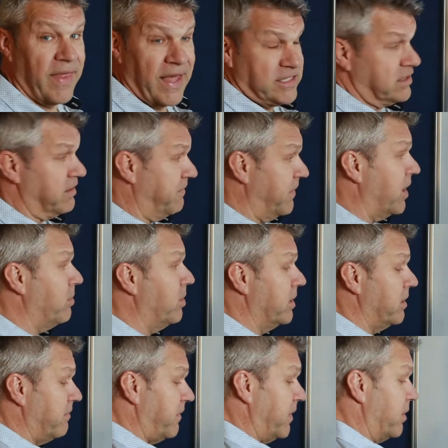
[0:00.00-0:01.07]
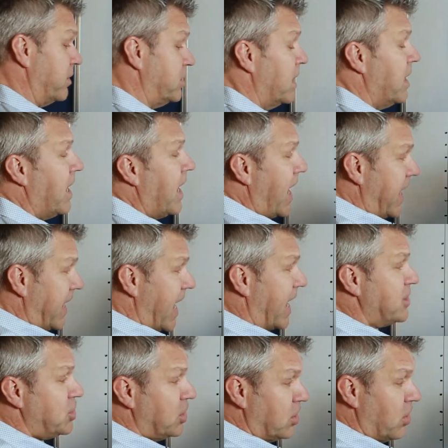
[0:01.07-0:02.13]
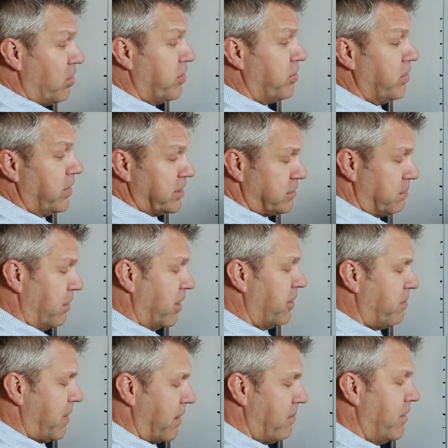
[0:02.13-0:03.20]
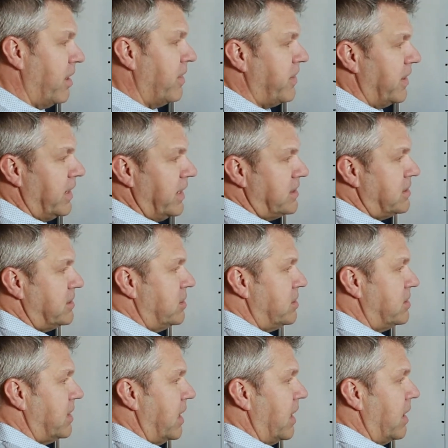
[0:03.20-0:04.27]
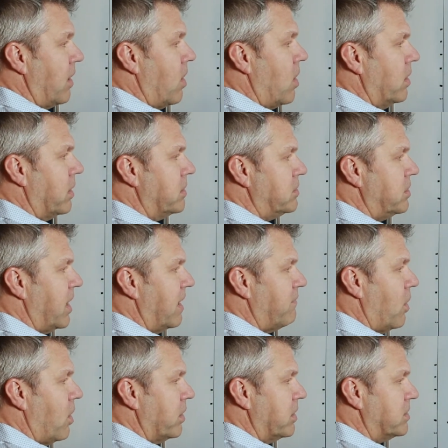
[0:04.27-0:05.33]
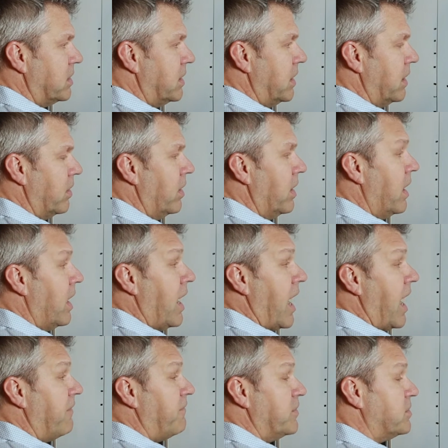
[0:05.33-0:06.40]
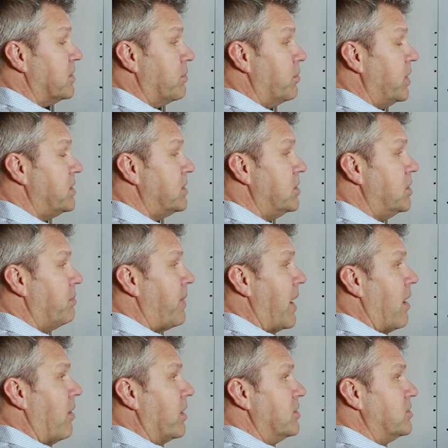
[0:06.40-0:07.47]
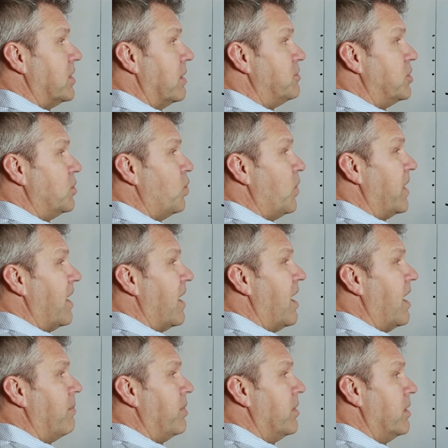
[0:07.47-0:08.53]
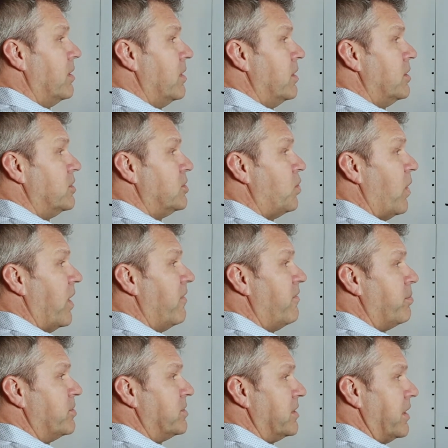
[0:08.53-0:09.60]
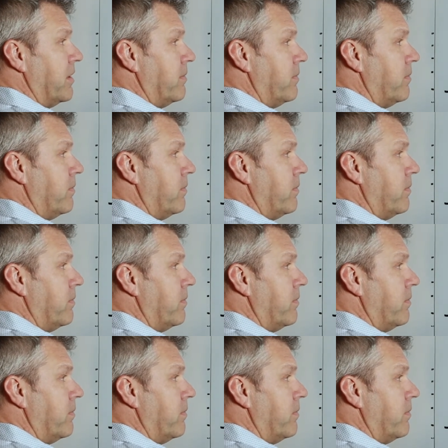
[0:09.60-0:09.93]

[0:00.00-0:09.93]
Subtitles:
That's the variable interference. And as you go through this month by month, and let's just say August, you have August here, and for some reason your power consumption went up 12%.